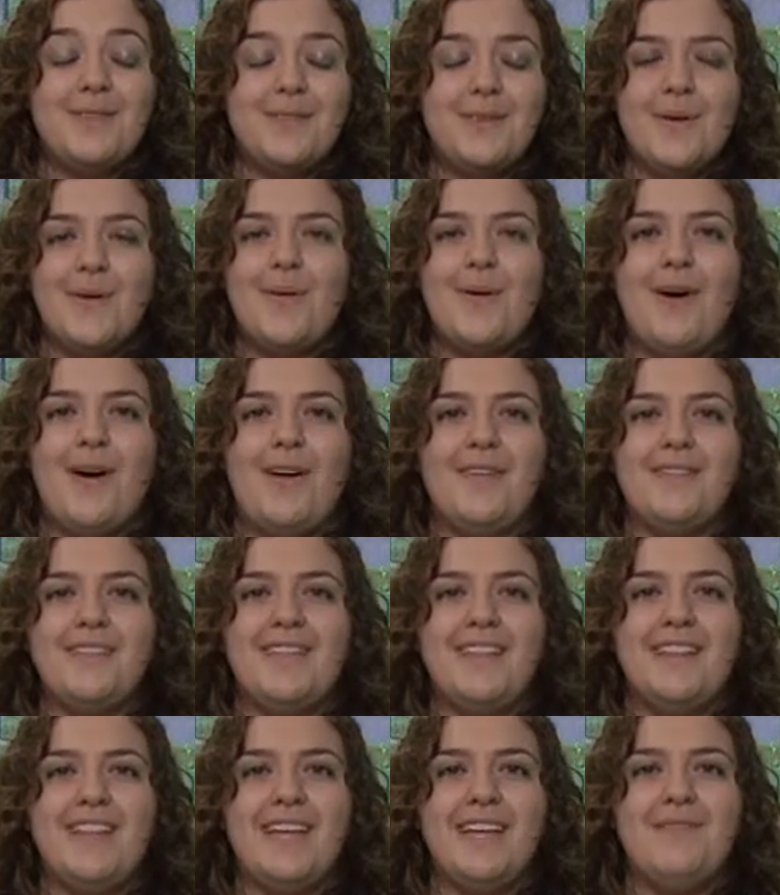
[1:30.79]
so
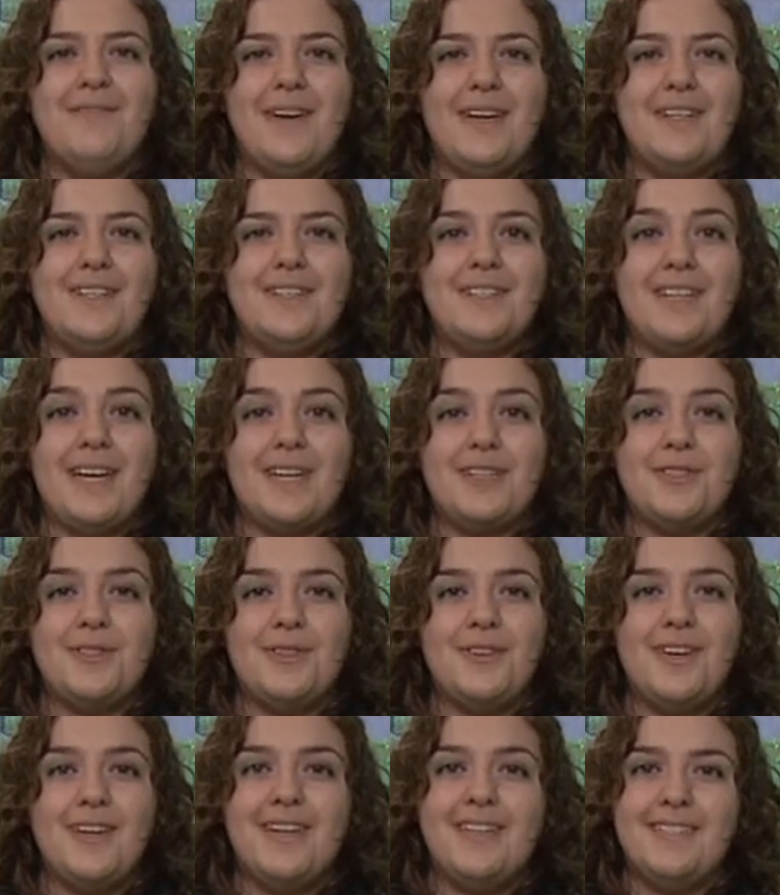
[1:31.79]
often that inventors
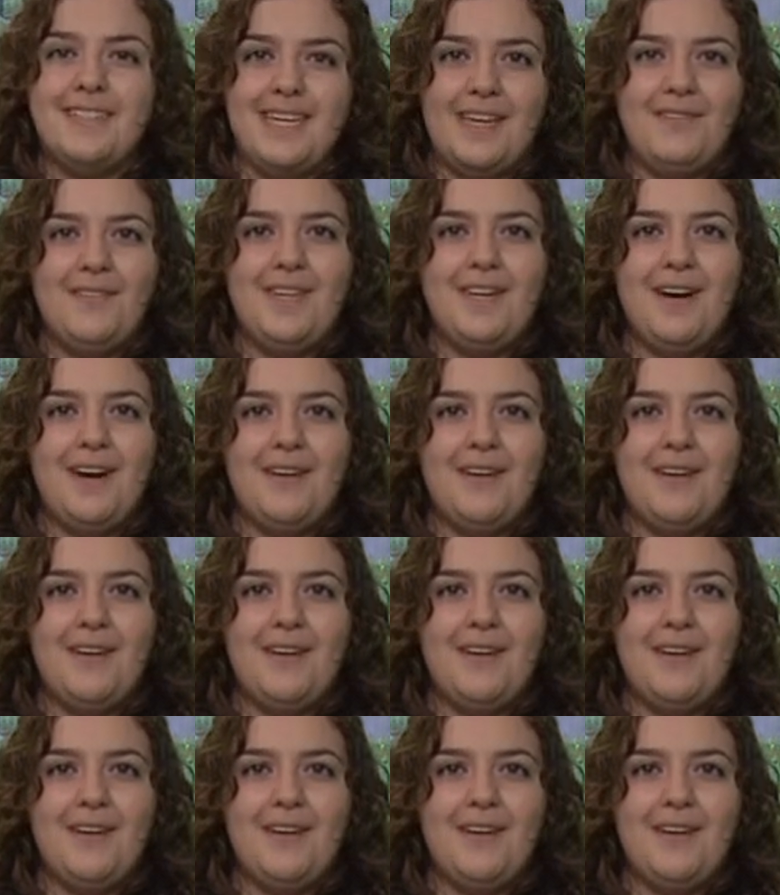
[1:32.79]
actually created safety